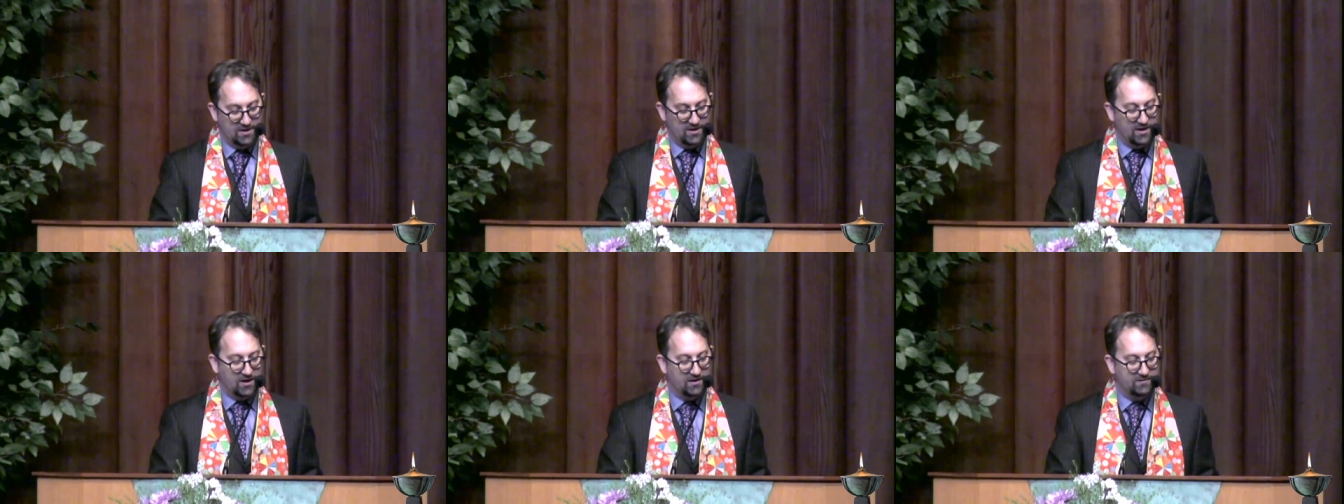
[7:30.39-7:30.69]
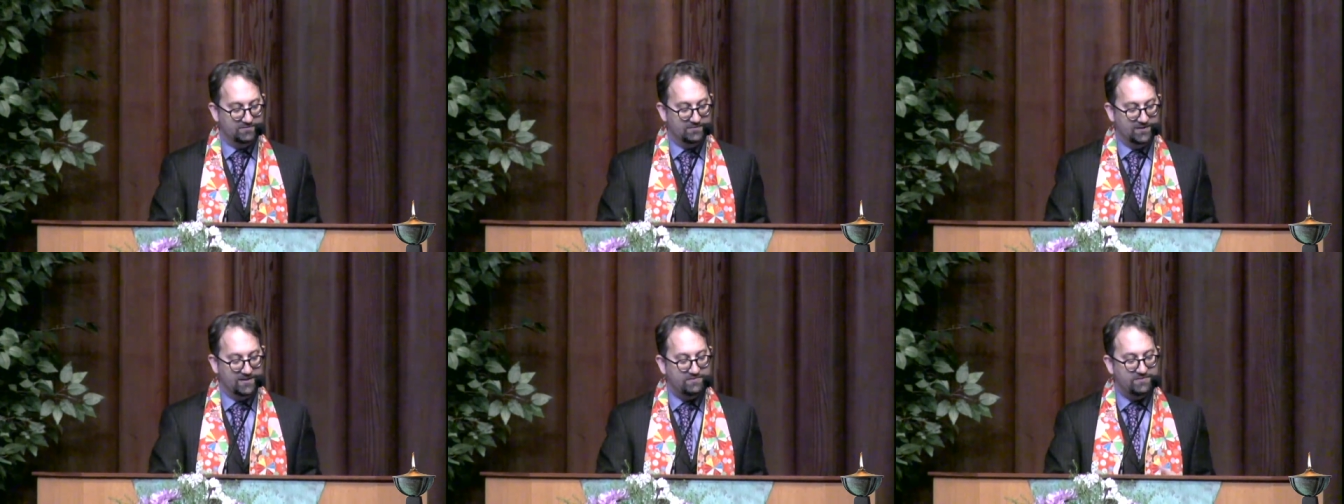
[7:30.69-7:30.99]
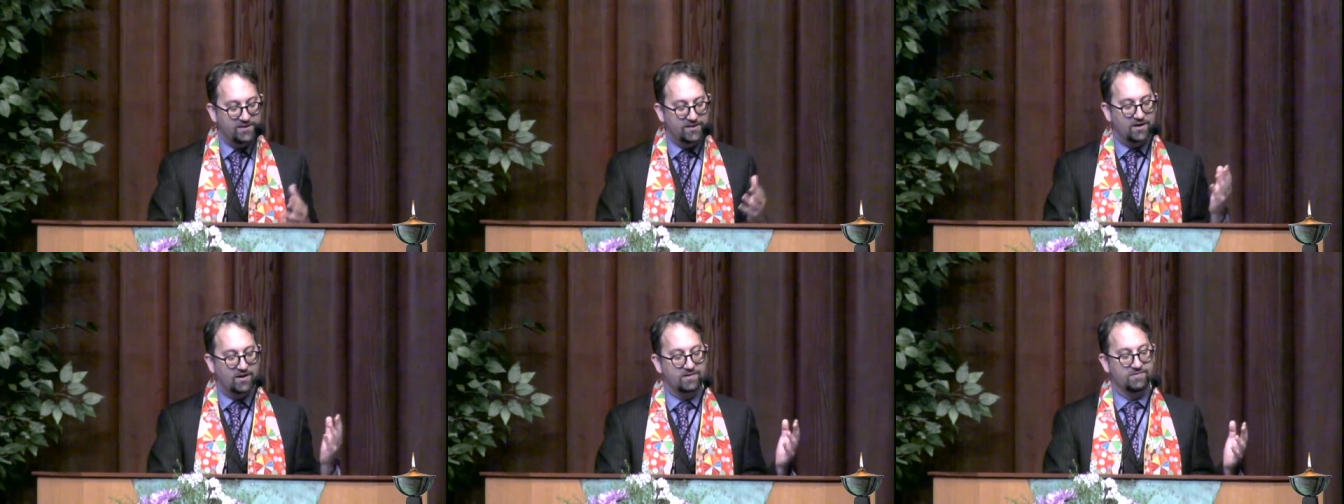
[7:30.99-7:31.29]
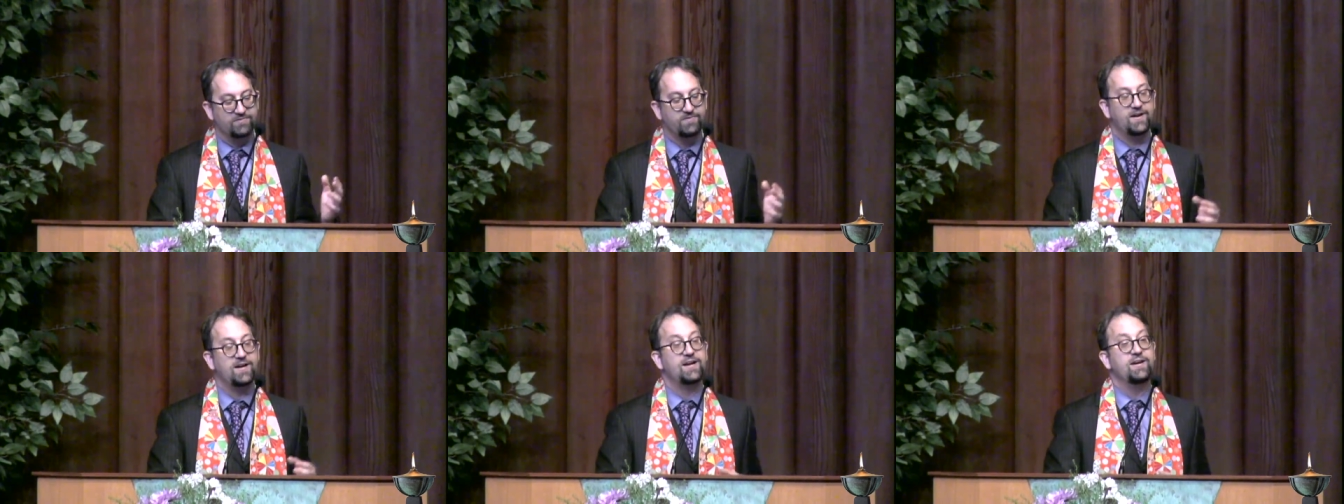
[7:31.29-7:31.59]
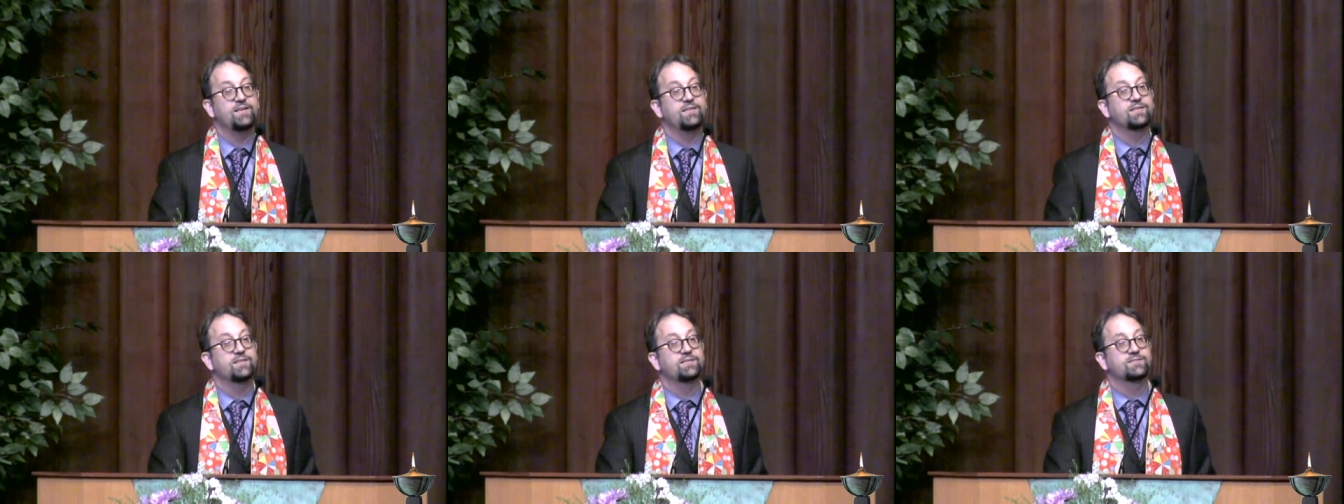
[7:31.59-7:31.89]
of living our
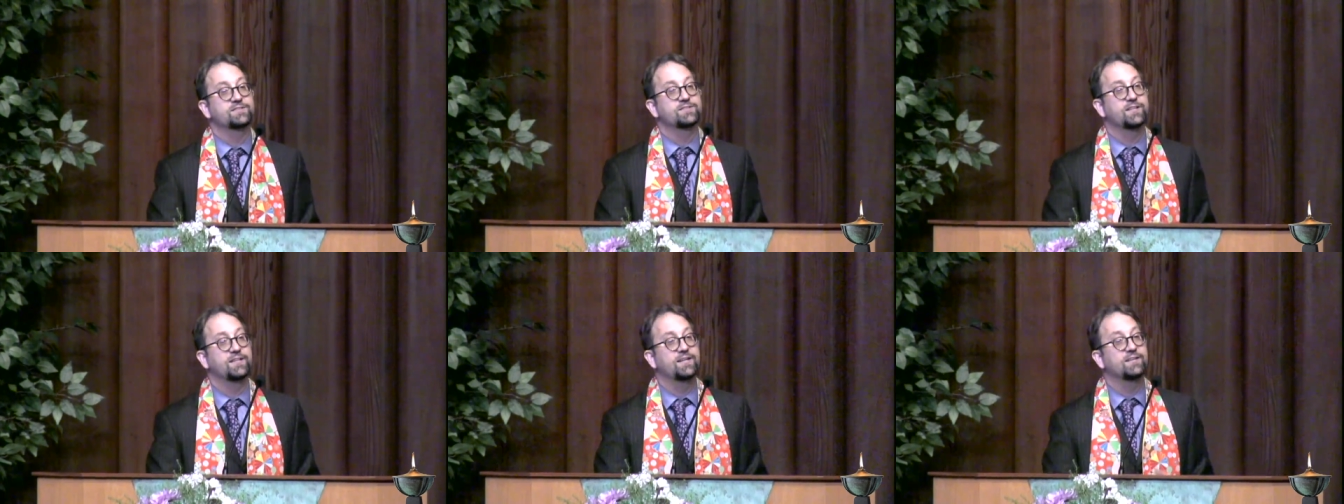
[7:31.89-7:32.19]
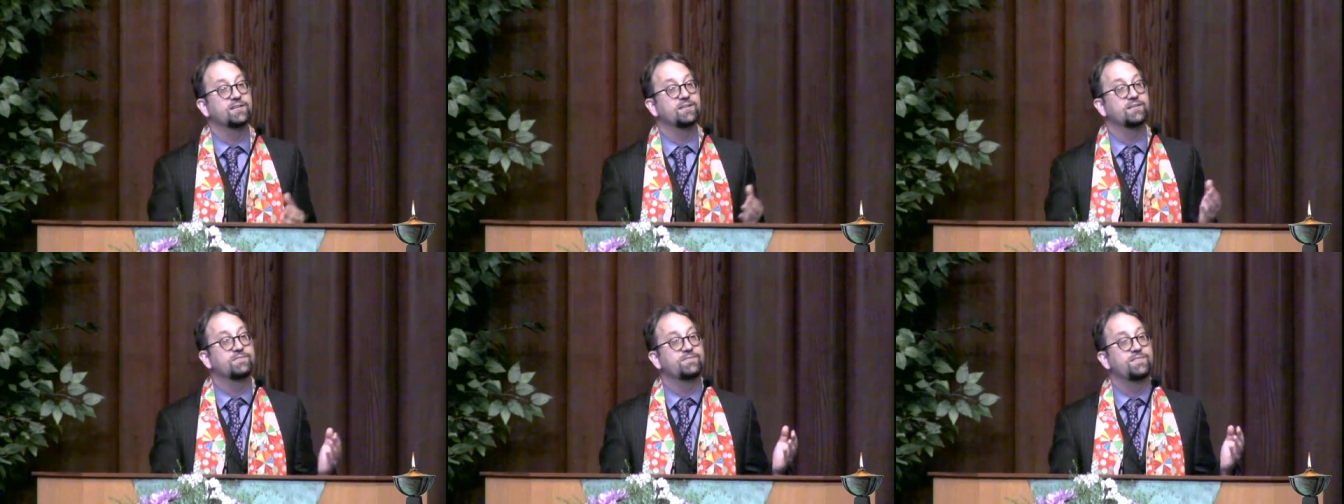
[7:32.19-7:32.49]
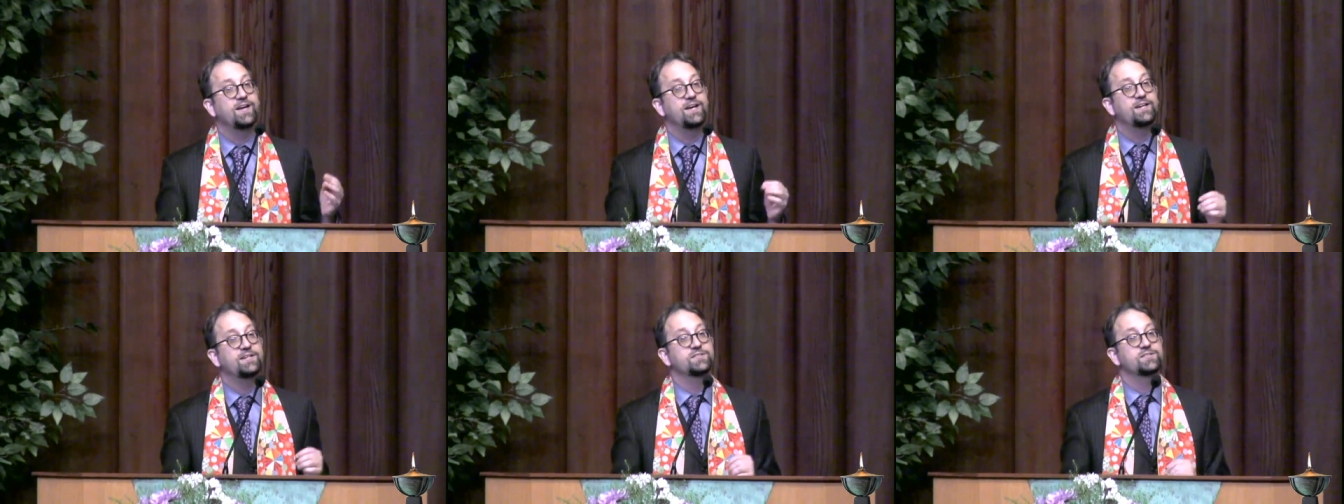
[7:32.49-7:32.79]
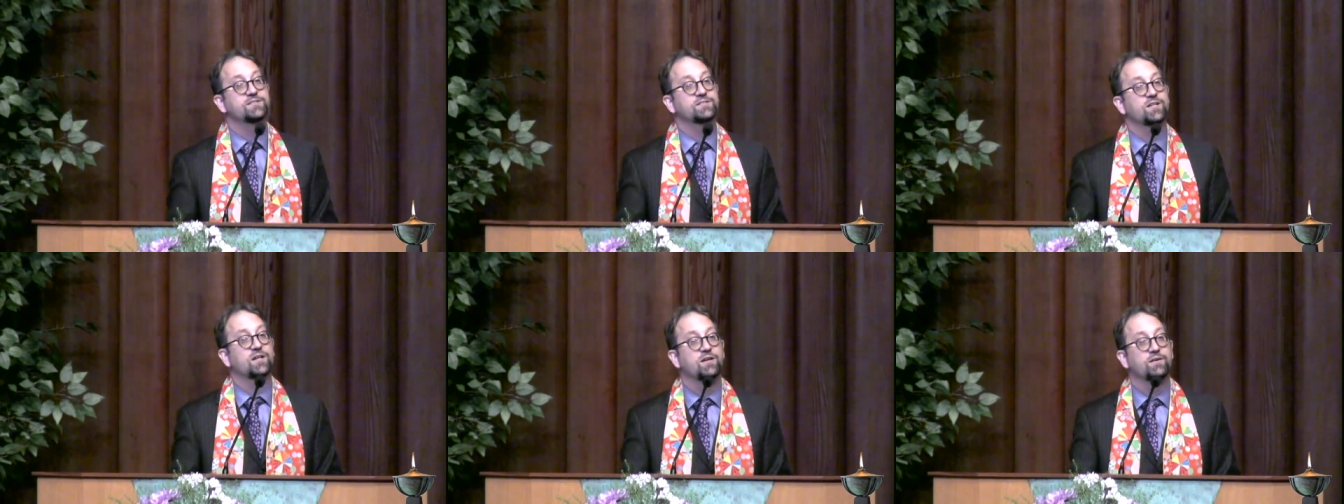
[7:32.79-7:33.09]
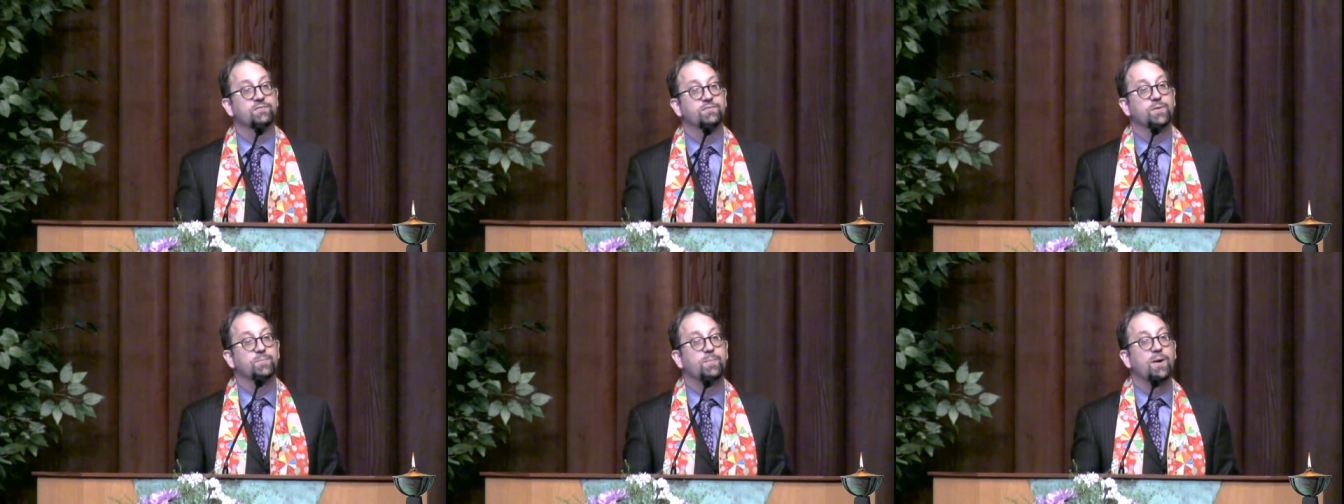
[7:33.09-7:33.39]
faiths in the face
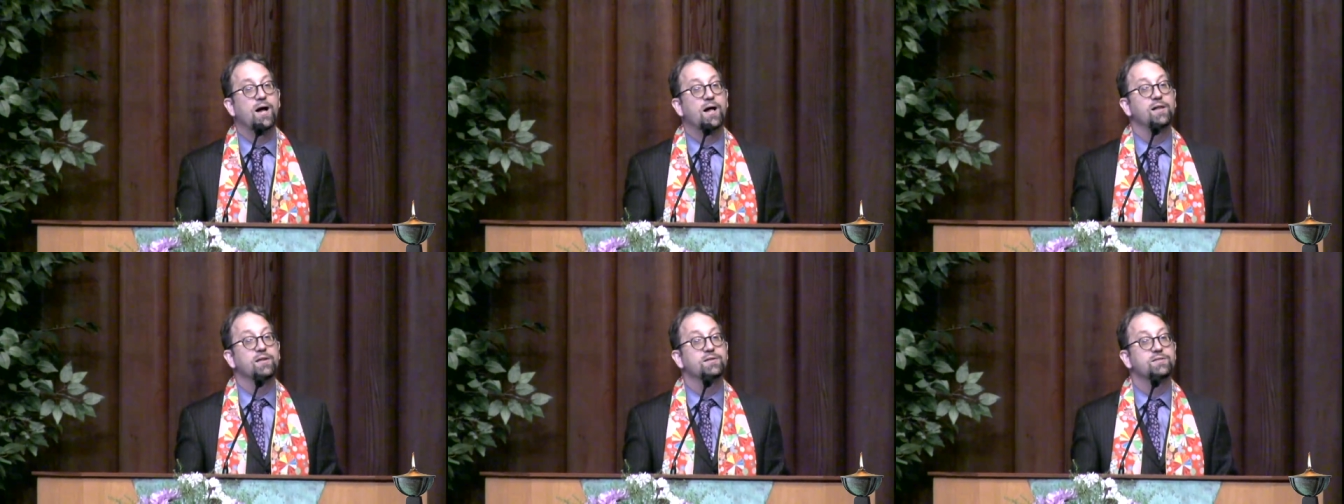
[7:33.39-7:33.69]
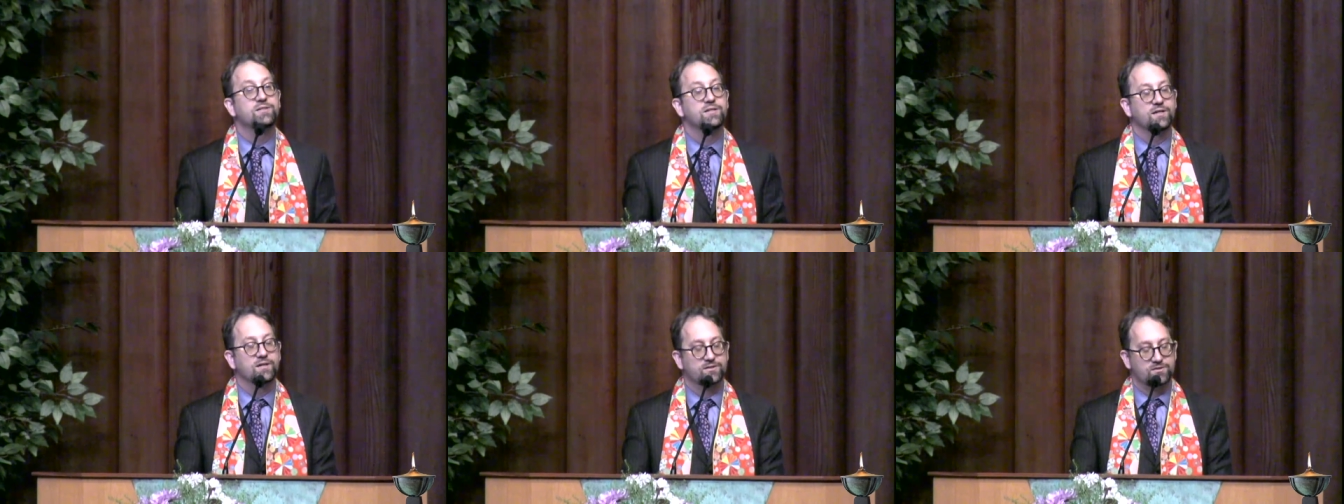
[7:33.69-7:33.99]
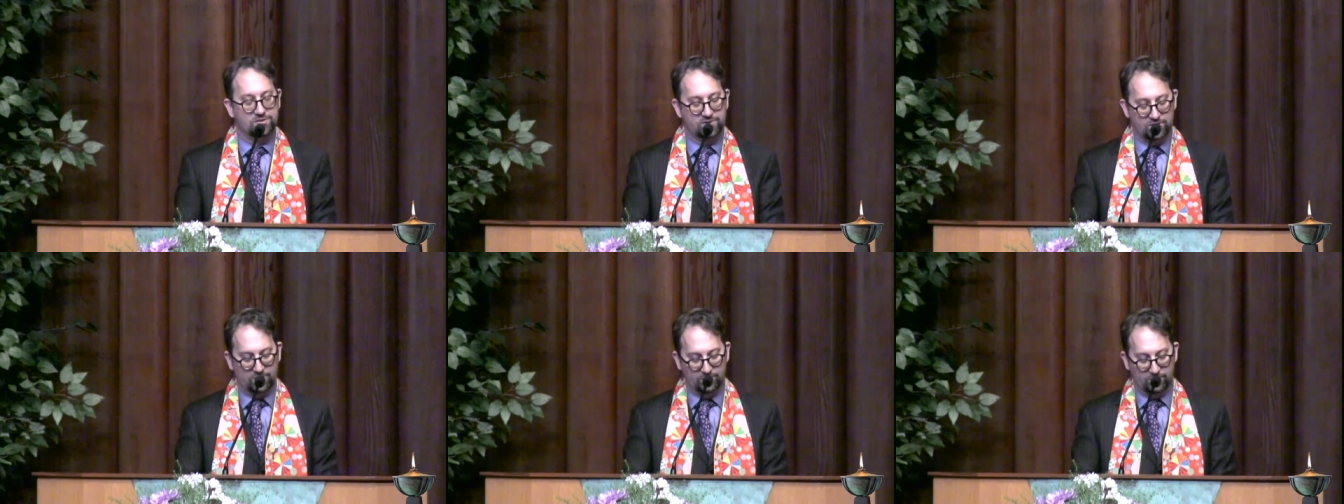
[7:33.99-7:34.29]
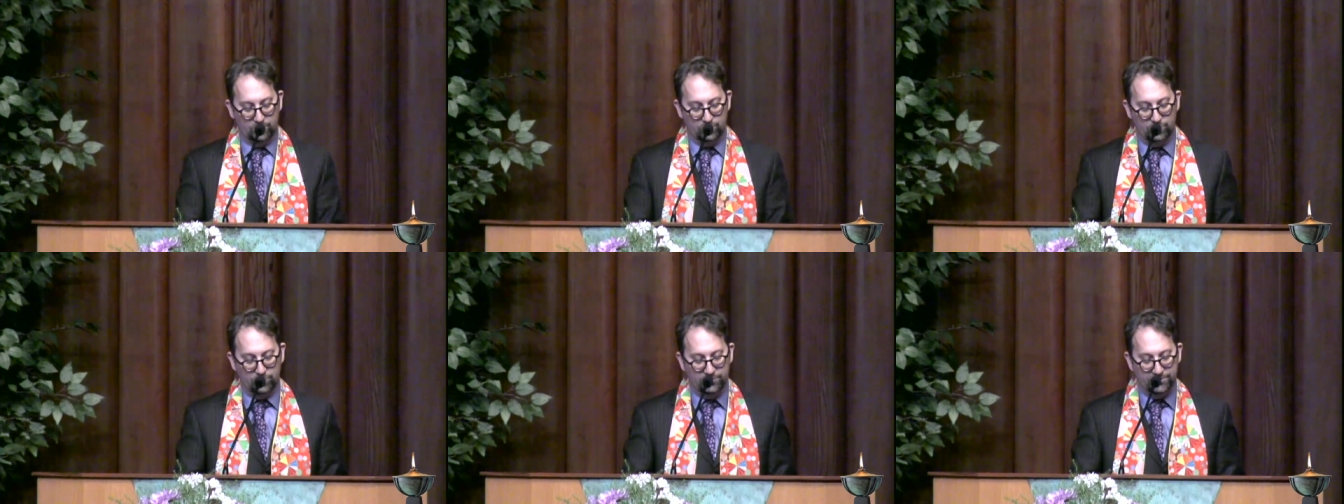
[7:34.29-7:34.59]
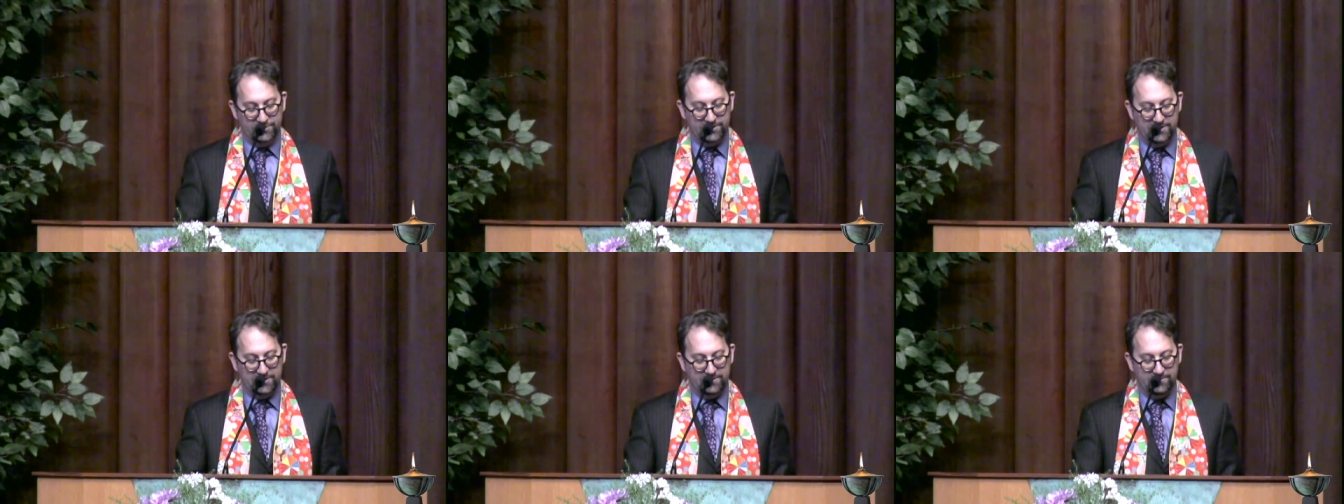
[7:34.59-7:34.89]
of the politics of
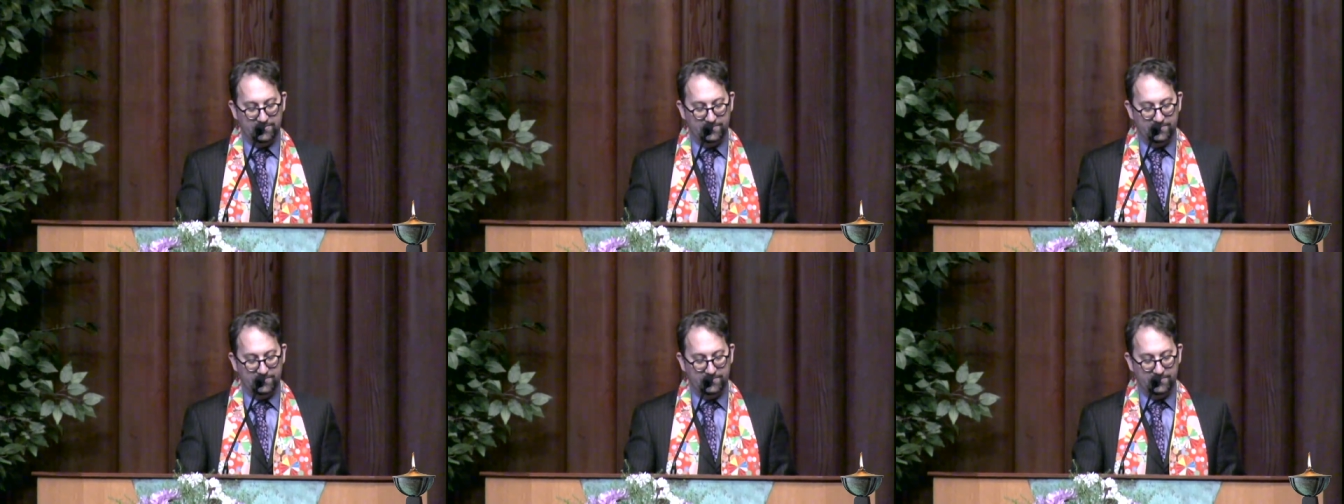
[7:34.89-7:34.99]
cruelty.